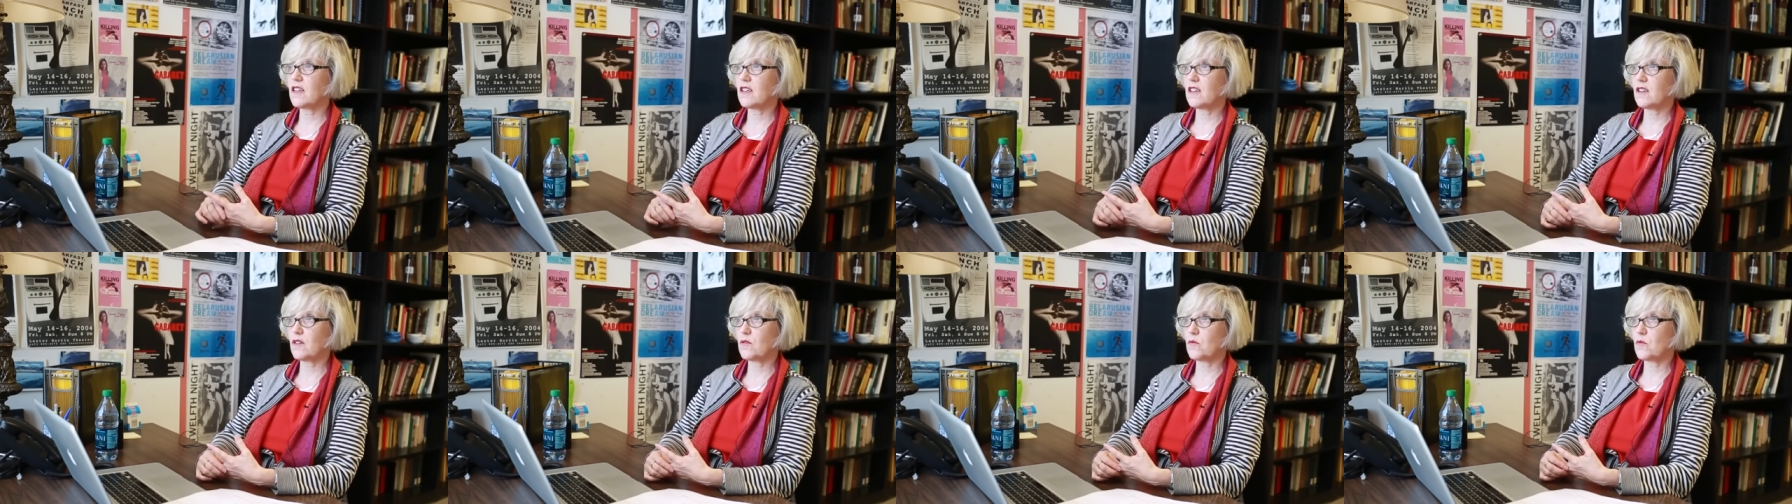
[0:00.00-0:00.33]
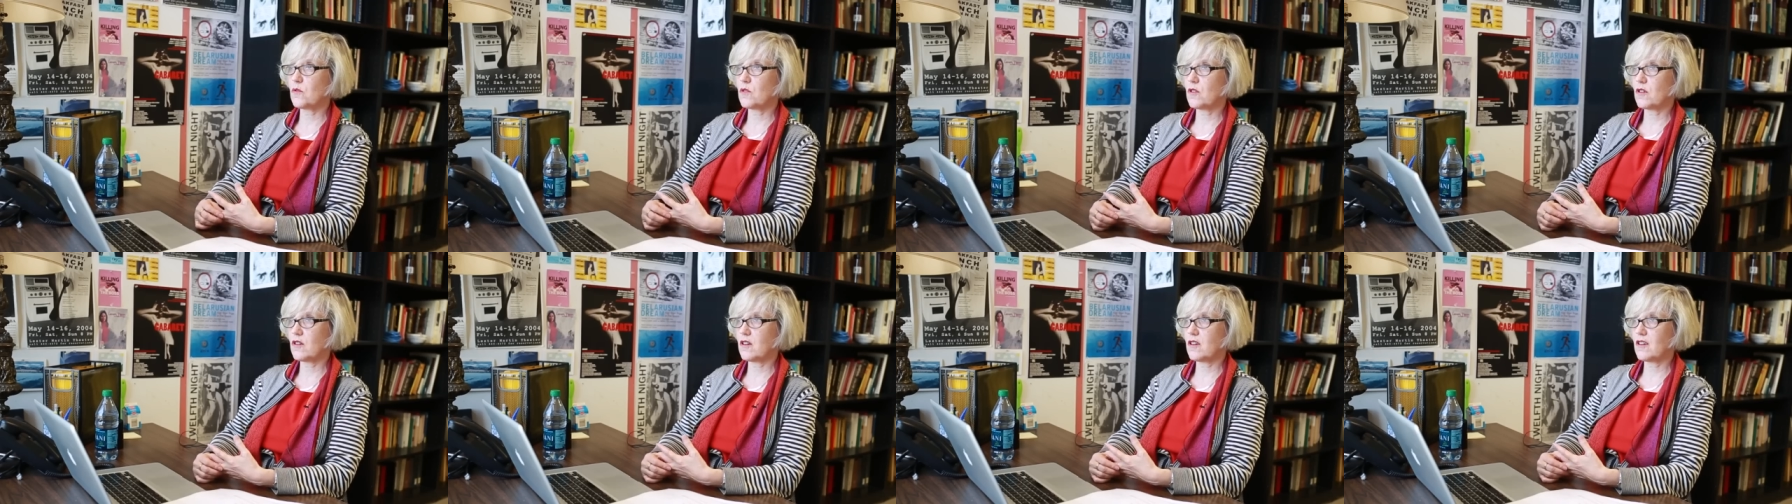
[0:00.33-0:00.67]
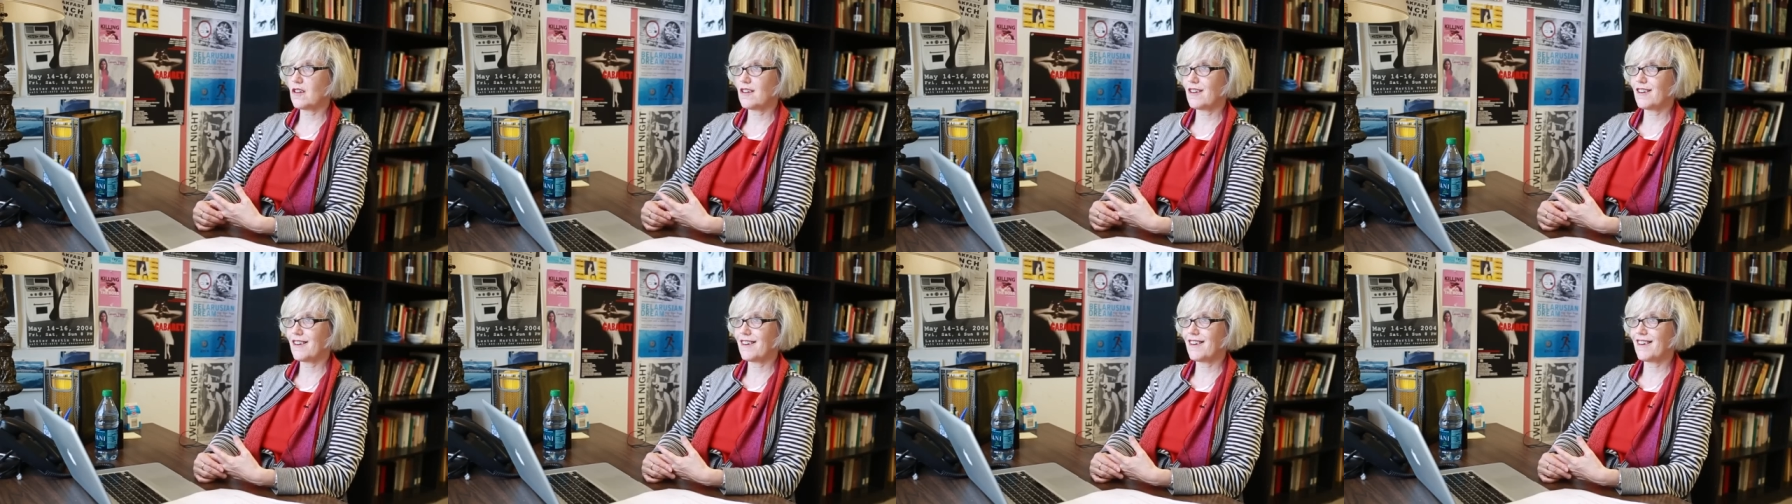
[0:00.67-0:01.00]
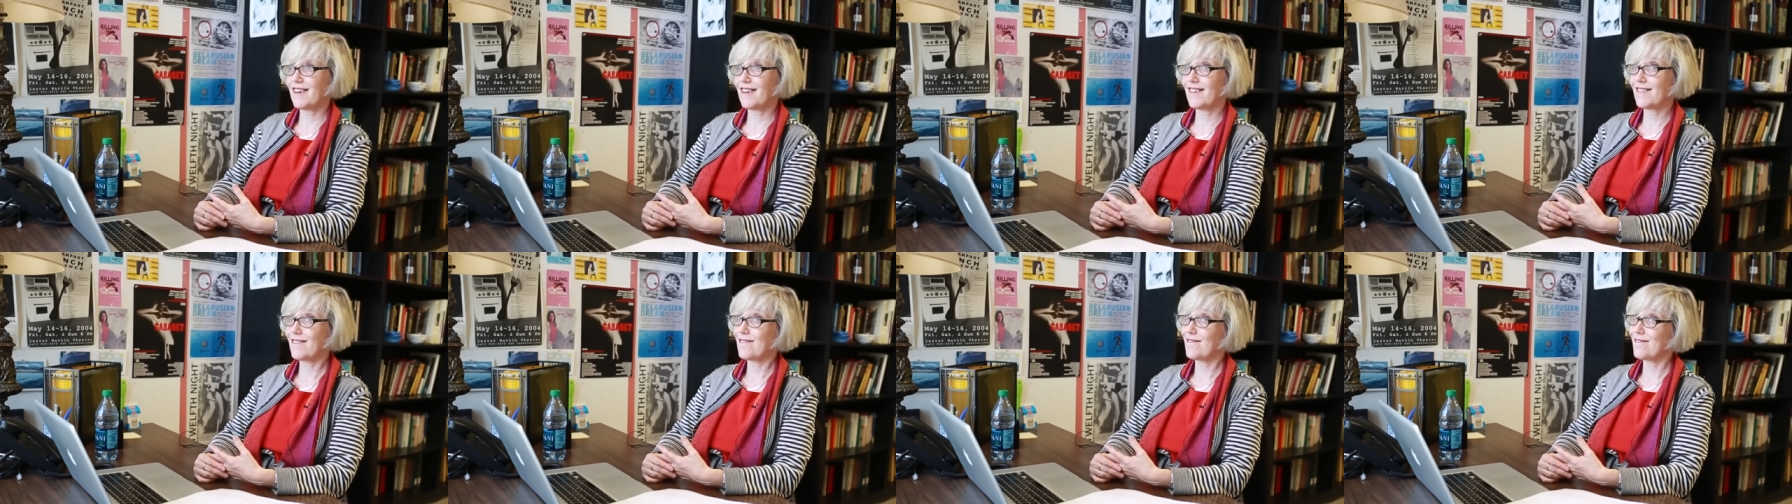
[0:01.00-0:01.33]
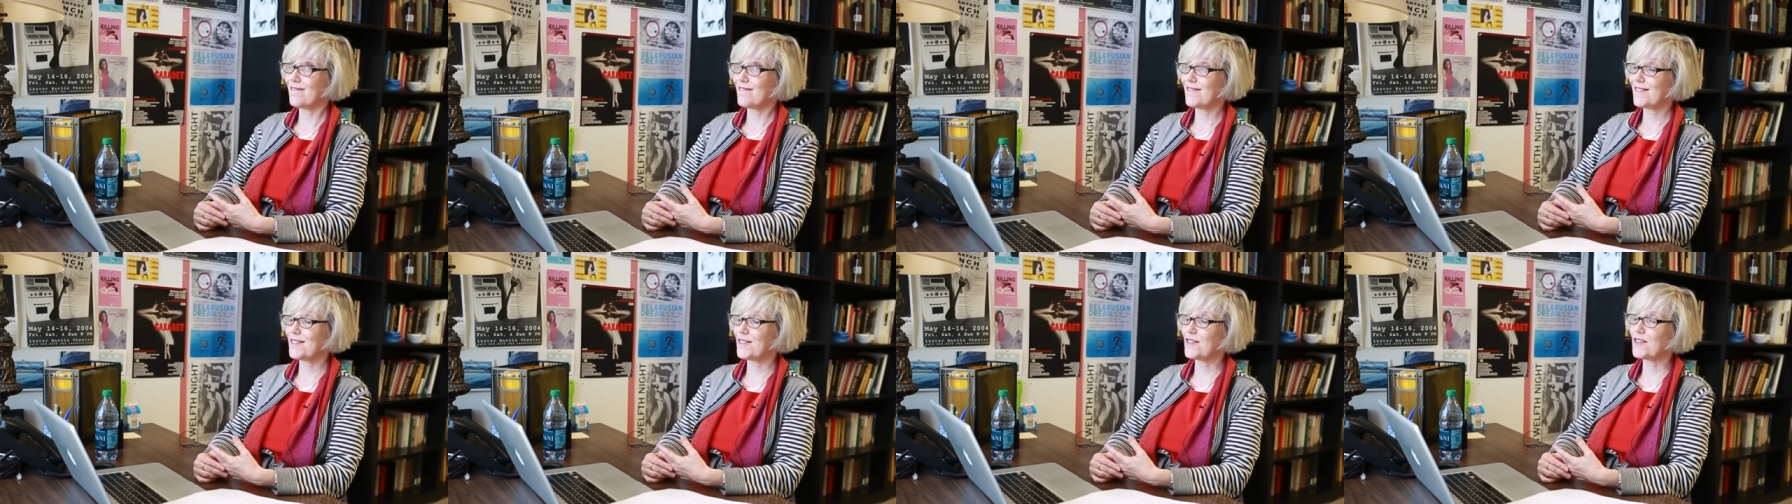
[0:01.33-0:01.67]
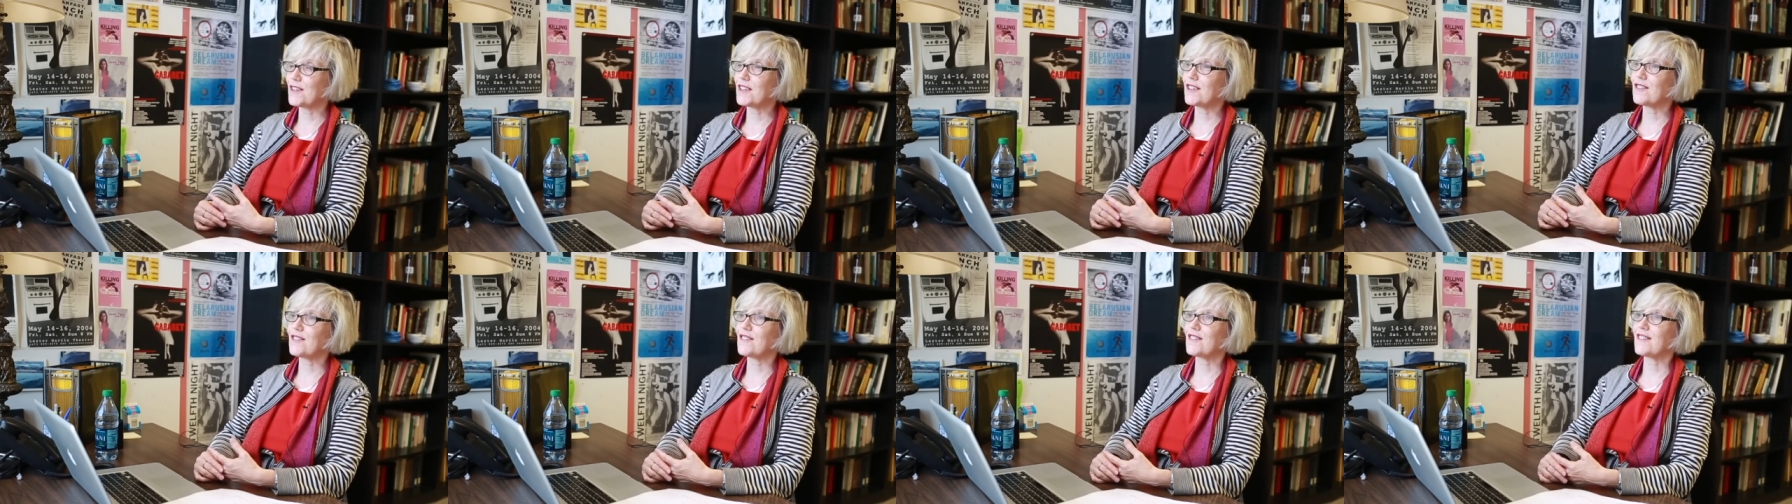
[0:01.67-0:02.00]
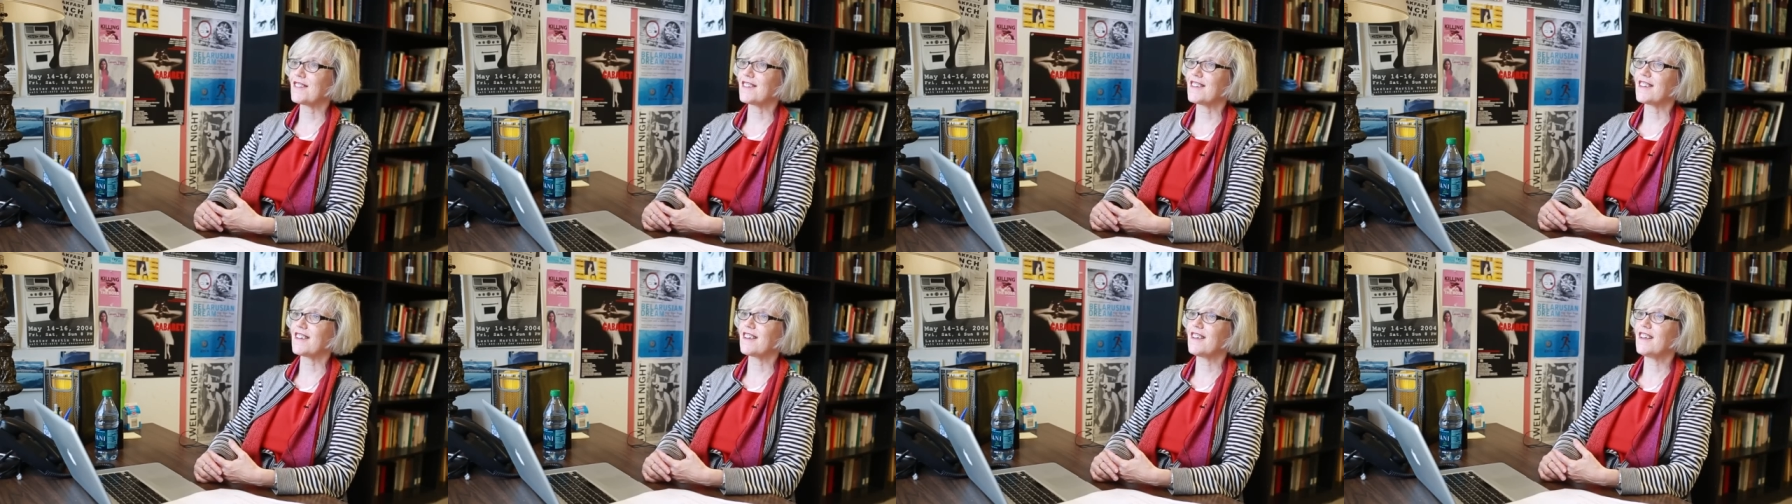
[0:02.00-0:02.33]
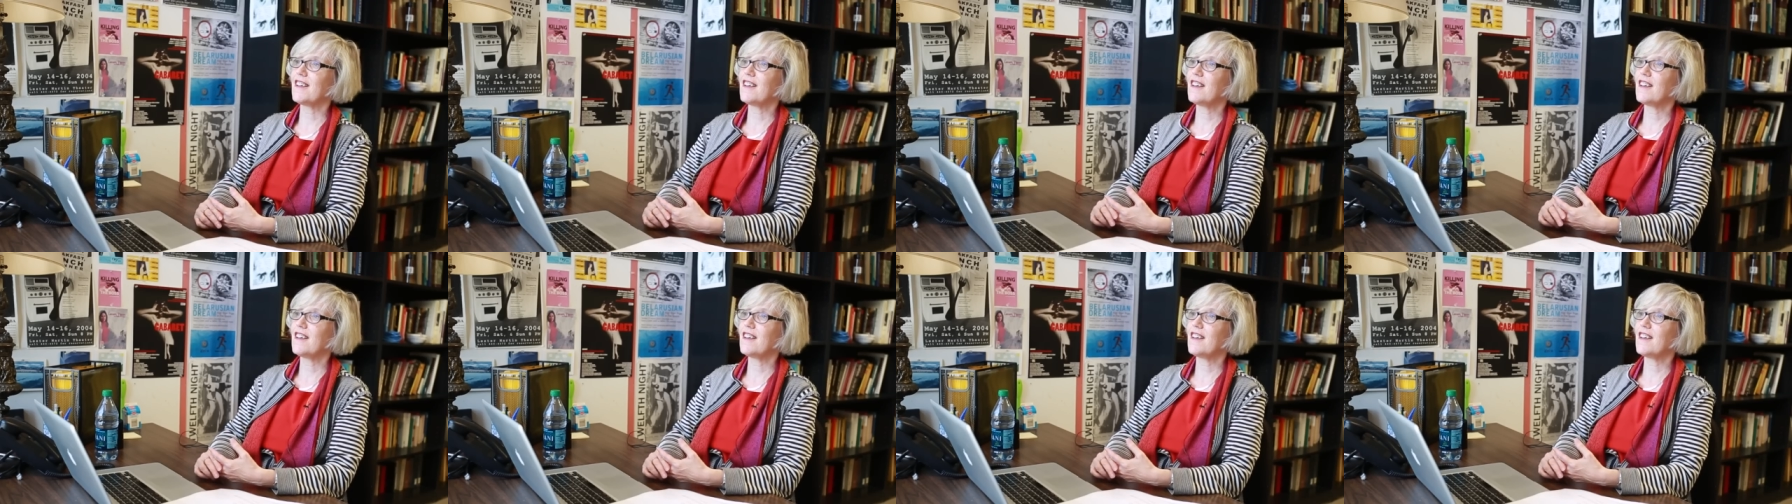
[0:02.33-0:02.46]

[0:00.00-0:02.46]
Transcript: in it were, it's very interesting,